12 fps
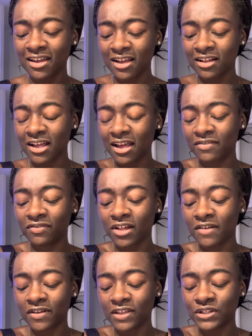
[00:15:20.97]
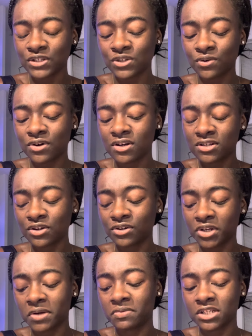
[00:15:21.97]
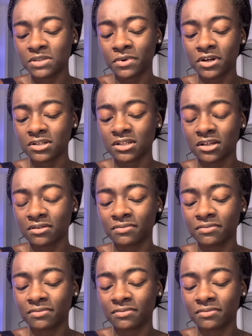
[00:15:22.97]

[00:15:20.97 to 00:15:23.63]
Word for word: go ahead for the Ace You're done with this person.